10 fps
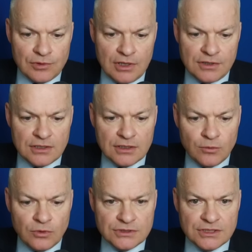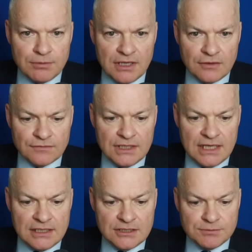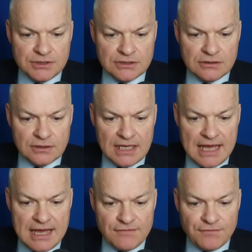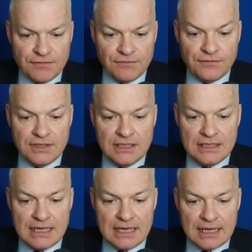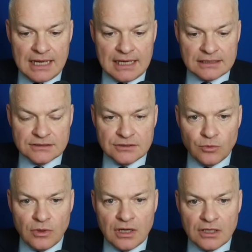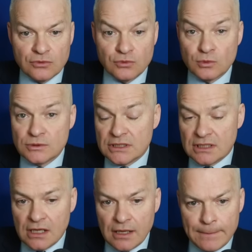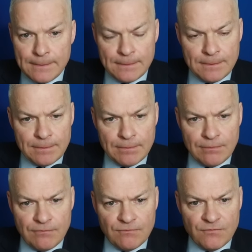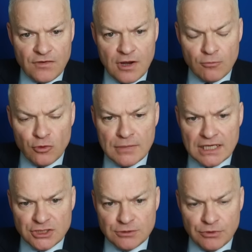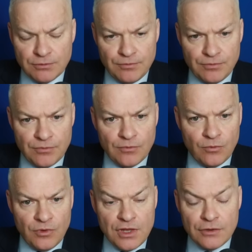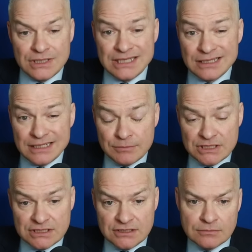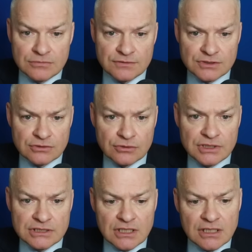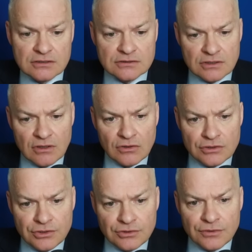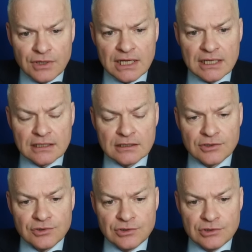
I think I wanted to play off the H because, look, F, V, X and Y all to come. Far more manageable with only a limited number of scoring tiles on your rack.